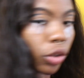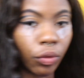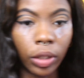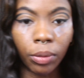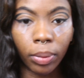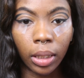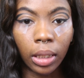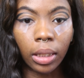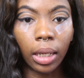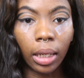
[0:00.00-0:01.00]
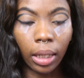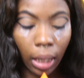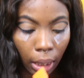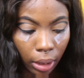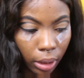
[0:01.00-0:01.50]
Juvia's Place and
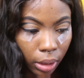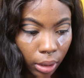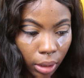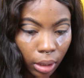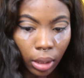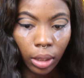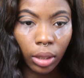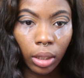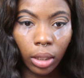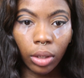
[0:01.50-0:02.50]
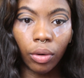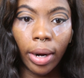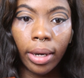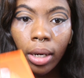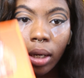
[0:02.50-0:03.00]
get the
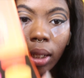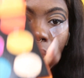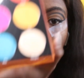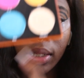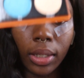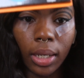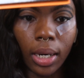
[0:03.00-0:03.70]
granite color.